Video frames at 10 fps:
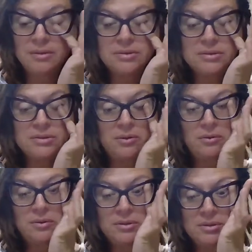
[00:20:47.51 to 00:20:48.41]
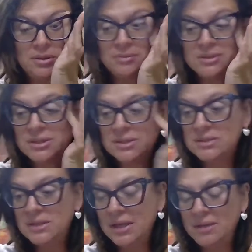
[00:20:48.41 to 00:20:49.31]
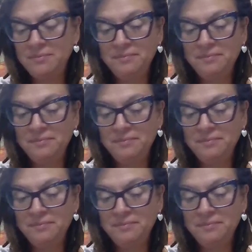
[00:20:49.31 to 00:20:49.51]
So number 16.